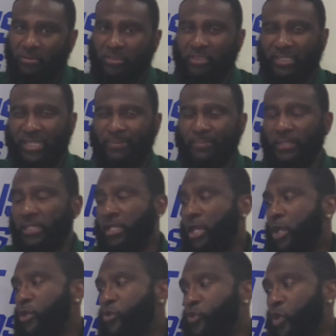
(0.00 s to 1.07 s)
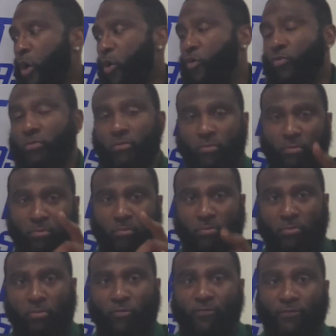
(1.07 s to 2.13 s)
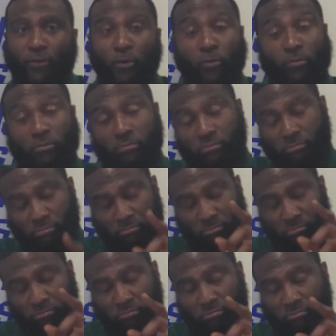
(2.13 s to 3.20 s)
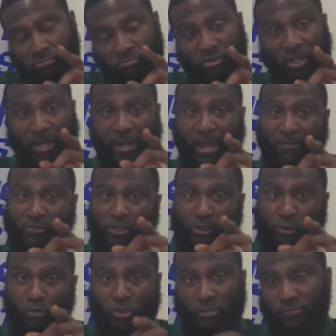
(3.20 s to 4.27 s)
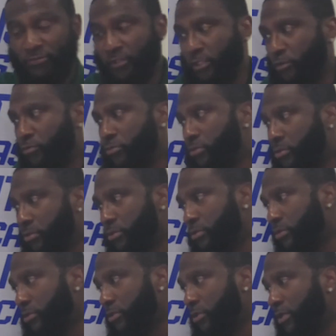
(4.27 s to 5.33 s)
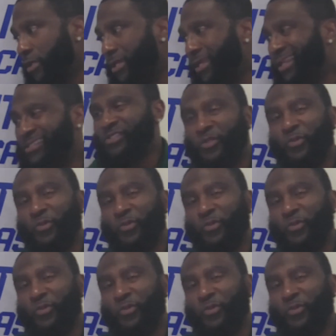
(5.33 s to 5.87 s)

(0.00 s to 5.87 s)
You get me? So, for trying to have a solution for you. It's